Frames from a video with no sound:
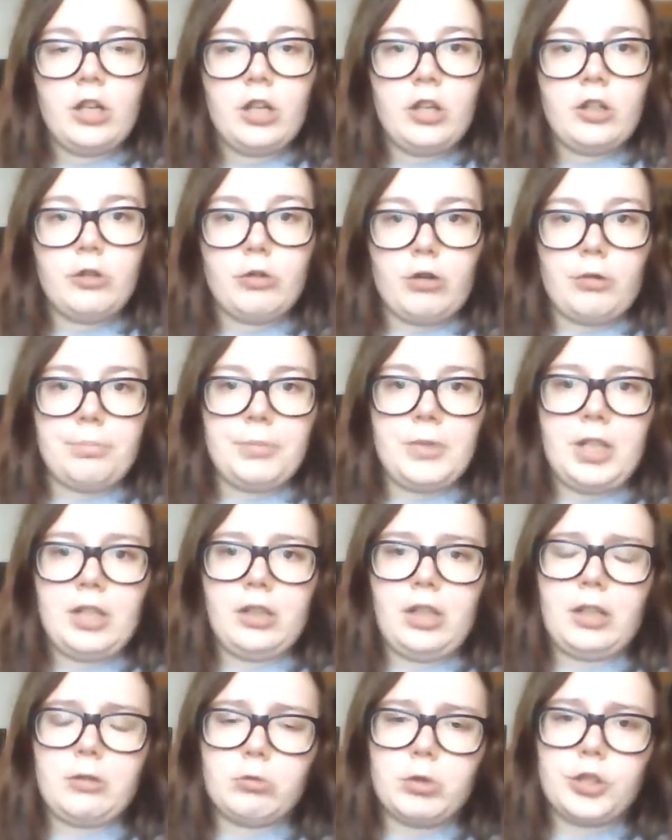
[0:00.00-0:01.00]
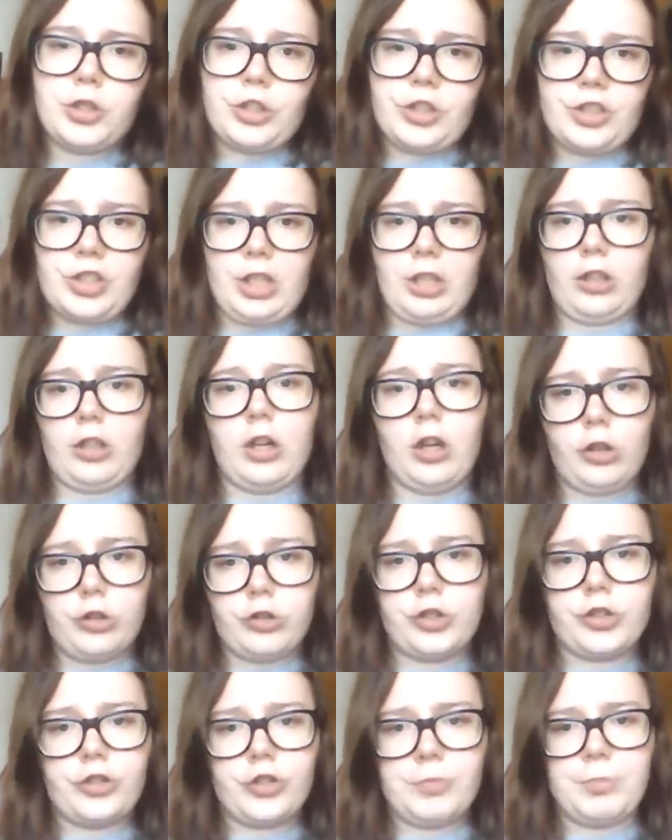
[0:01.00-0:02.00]
European Languages and
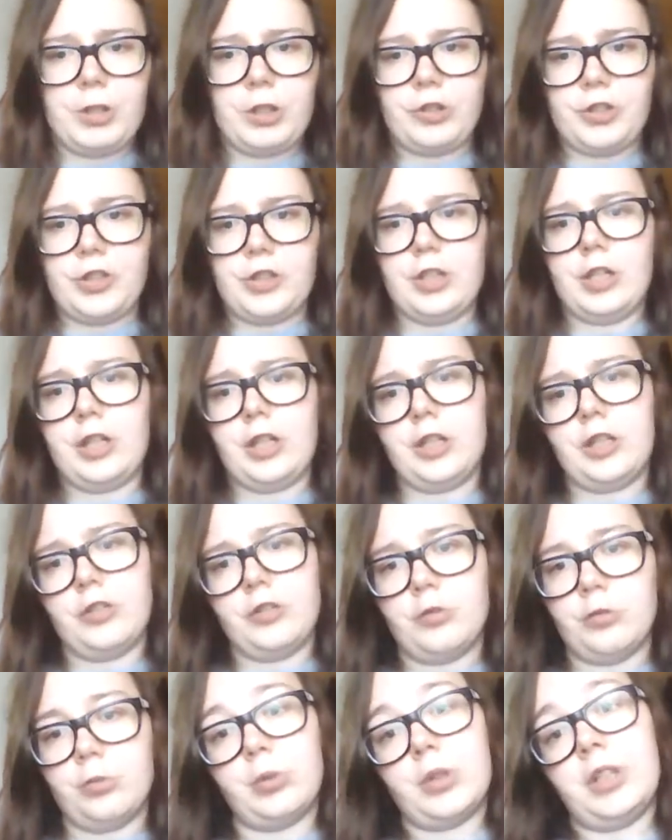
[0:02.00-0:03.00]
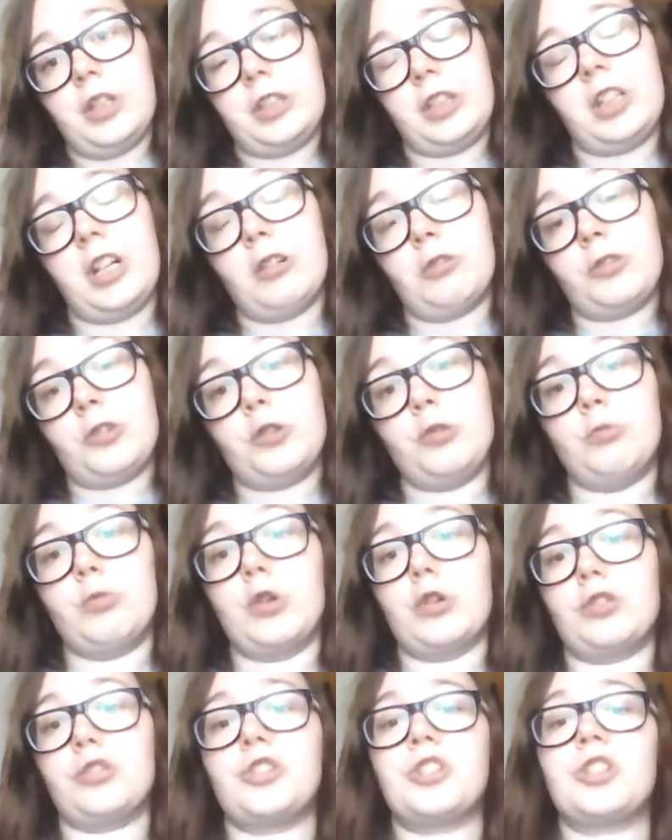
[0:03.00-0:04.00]
Cultures, because they do really count
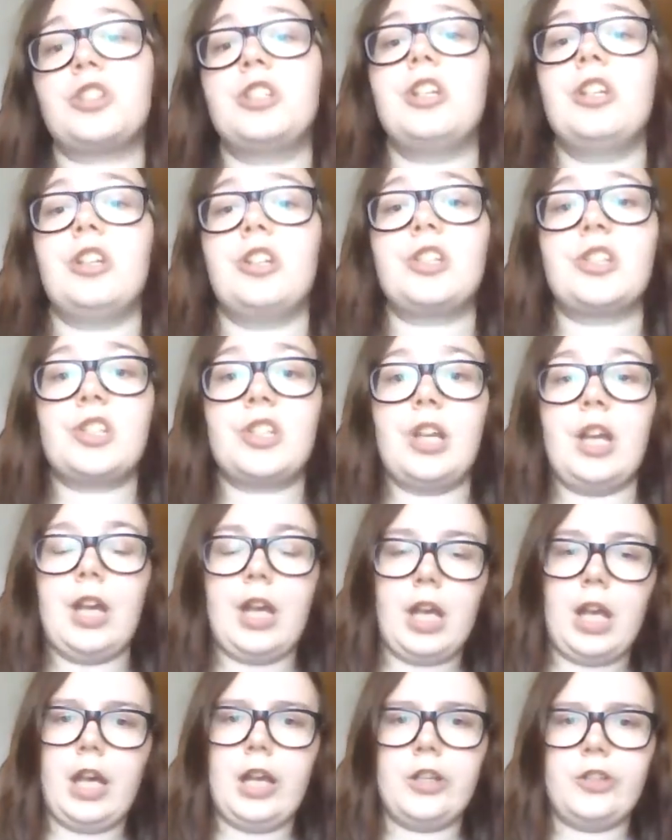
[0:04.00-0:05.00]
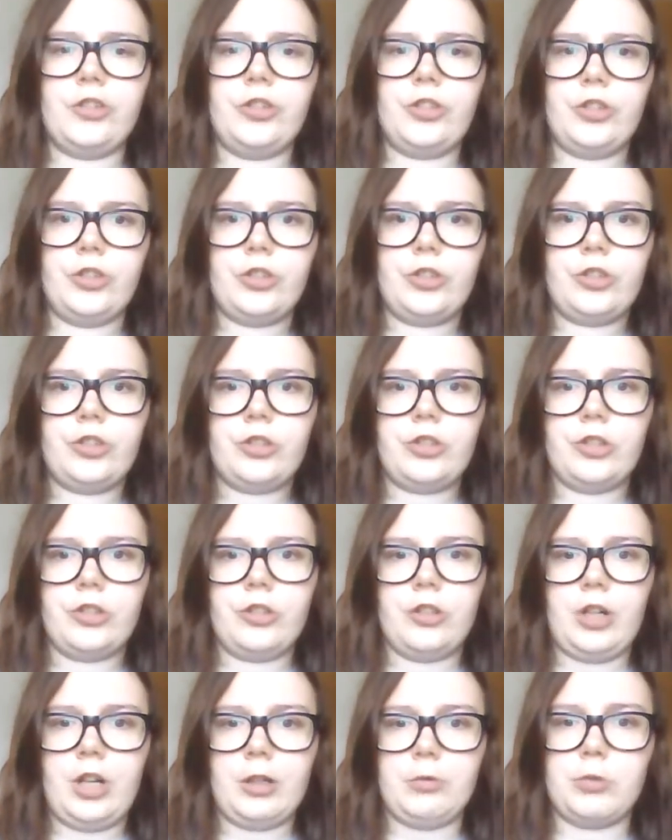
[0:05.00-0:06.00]
towards this, and
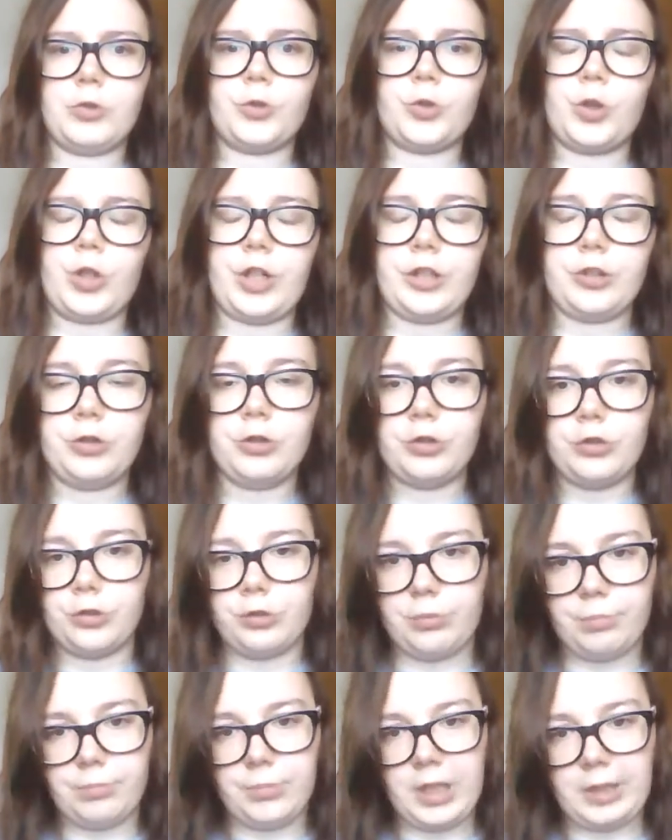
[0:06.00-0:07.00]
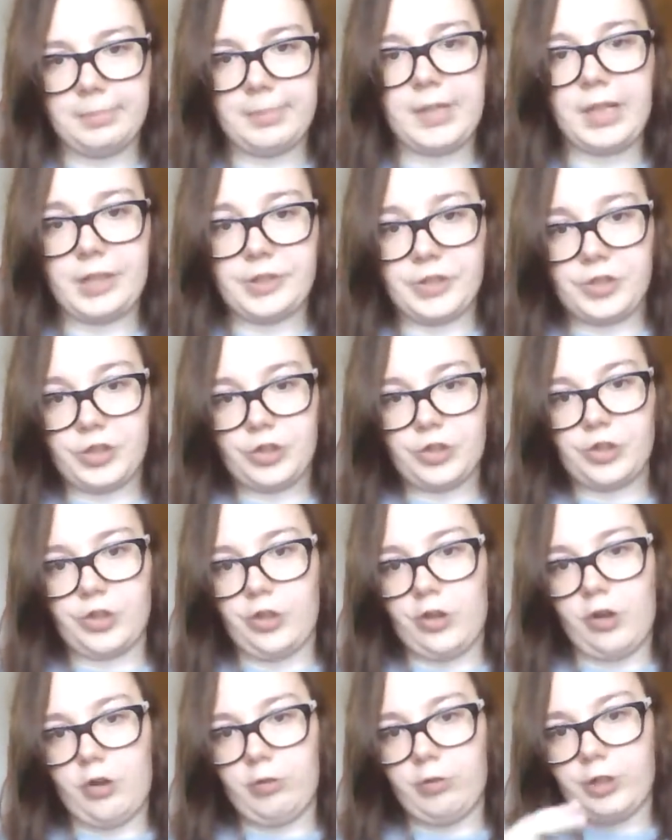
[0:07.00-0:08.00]
I would try to do my best so
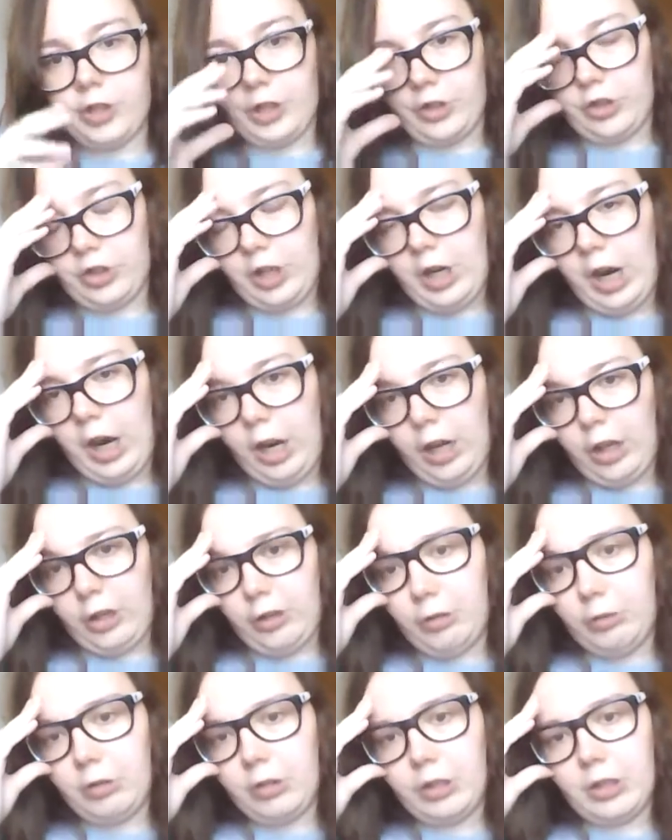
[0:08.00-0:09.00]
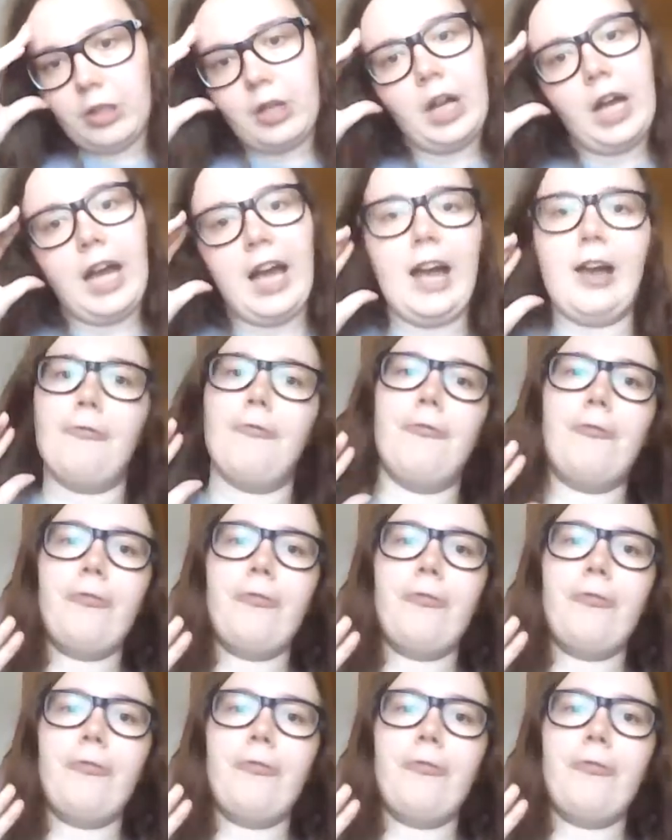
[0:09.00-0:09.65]
that I have